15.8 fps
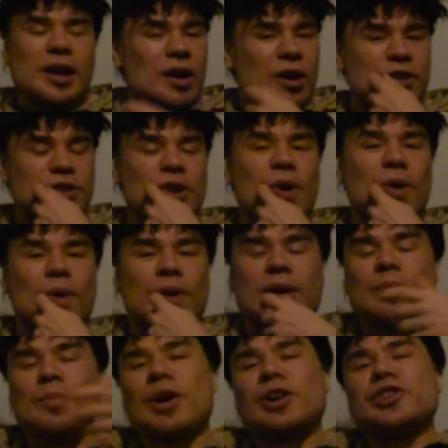So
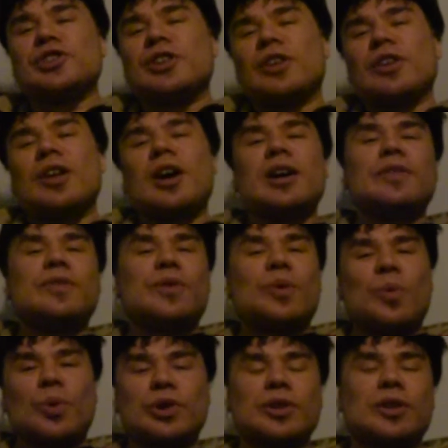imagine life,
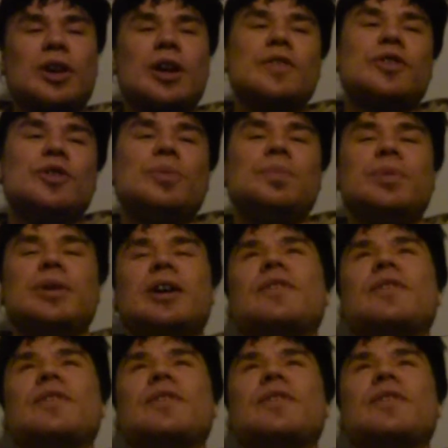what life could be.